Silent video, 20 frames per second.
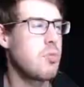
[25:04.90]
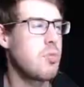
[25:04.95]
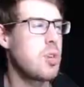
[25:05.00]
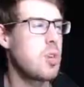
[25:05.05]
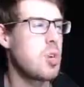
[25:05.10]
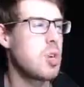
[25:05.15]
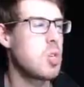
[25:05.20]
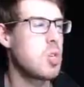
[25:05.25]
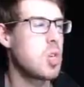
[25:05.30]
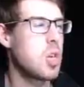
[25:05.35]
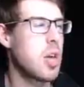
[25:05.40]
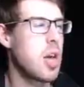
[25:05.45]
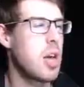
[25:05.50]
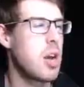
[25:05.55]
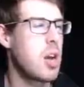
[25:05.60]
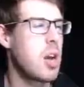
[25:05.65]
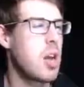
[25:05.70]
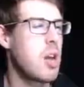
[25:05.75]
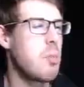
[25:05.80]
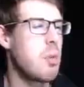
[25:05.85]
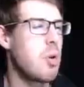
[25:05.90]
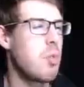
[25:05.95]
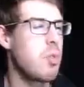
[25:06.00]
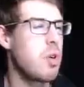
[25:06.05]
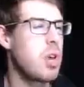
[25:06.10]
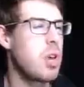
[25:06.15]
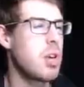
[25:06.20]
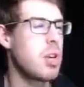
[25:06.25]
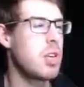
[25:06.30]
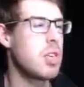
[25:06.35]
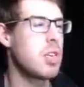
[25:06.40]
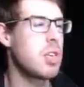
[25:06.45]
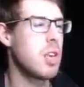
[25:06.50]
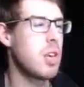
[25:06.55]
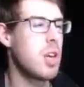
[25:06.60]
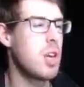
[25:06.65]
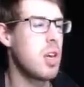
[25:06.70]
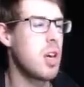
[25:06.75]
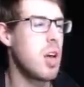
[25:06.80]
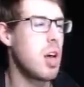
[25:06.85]
for yours, and I will read it,
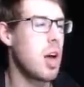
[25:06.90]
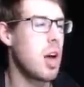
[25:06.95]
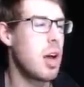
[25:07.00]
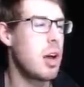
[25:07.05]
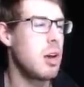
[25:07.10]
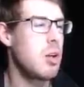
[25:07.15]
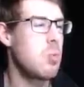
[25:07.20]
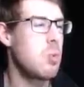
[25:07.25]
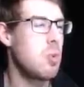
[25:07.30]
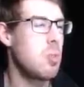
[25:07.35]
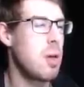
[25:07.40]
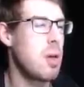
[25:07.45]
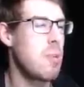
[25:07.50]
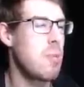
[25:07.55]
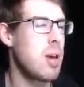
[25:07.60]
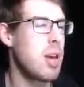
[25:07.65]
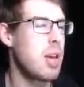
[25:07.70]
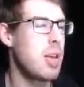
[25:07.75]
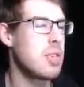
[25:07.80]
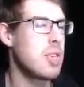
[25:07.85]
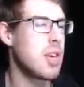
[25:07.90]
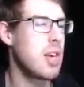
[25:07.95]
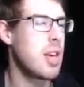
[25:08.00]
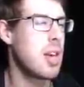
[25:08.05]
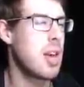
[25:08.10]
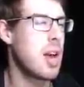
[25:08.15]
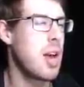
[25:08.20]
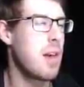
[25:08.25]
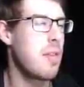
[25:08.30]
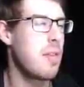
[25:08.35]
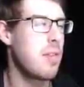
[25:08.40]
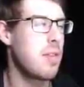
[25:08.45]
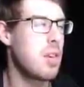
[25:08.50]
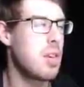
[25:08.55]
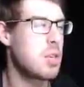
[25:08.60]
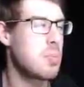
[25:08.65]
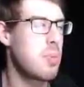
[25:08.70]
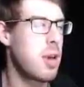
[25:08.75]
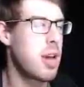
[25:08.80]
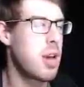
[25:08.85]
and it will be amazing. And
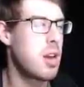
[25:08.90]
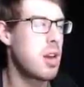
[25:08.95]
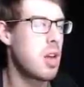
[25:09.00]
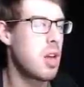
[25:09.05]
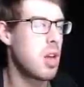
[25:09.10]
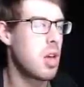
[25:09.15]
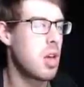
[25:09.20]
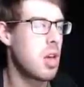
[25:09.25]
these men